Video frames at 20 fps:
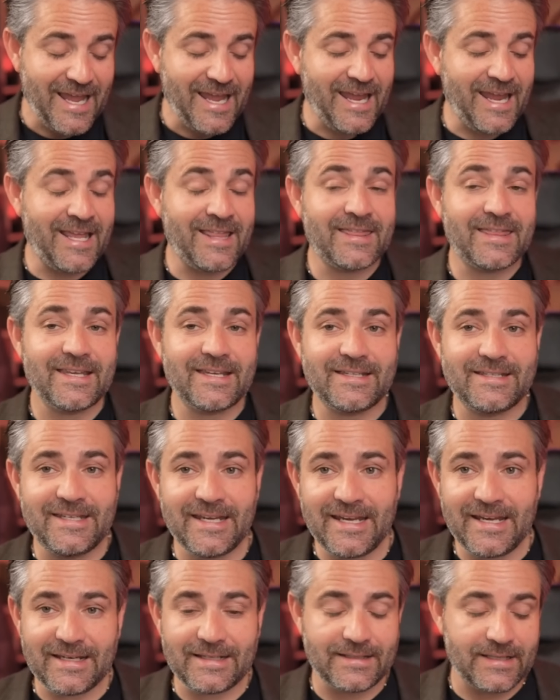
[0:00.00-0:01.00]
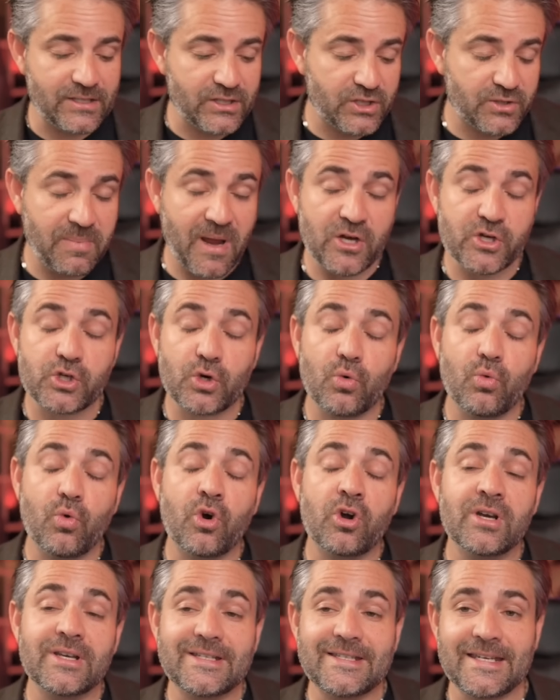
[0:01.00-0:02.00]
in the deed, the special
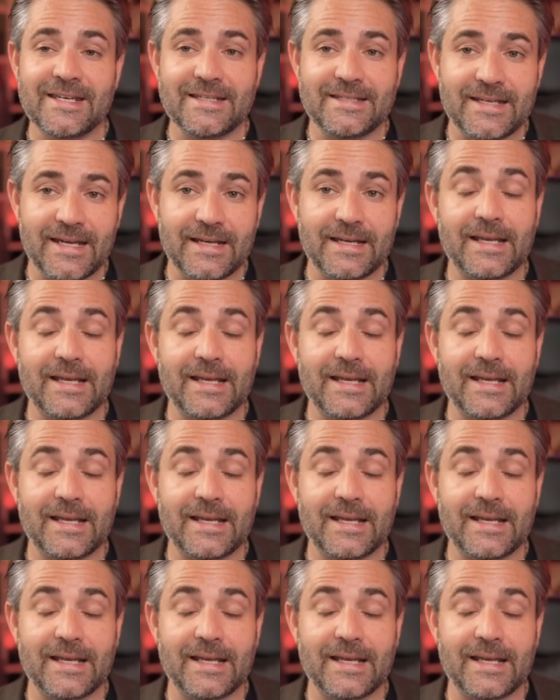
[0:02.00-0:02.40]
warranty deed,